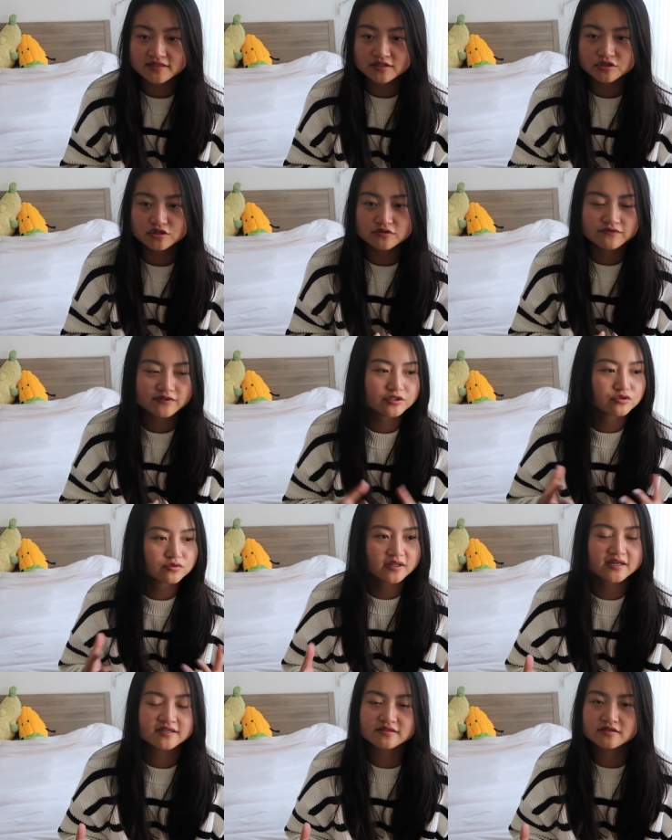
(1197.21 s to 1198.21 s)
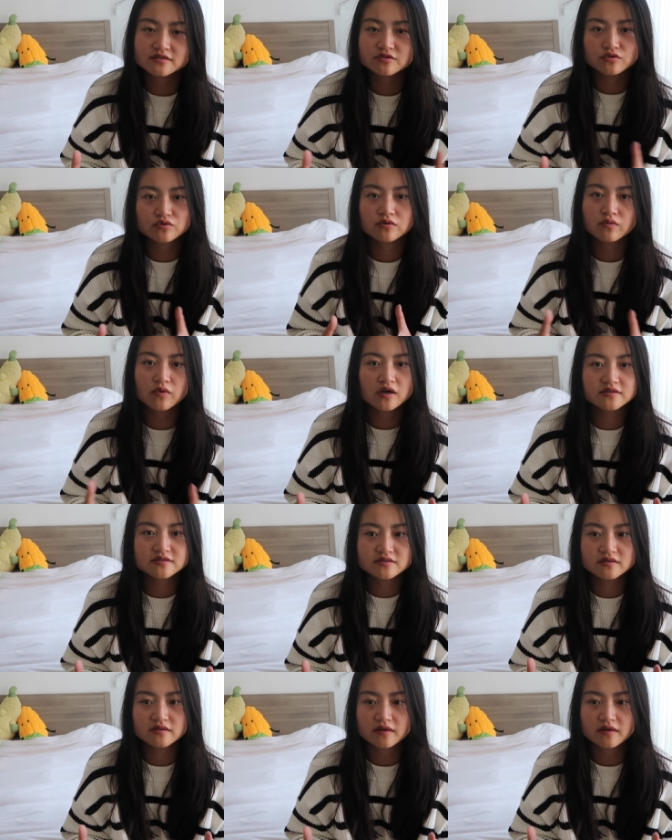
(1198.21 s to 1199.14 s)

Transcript: It just visualizes your wants.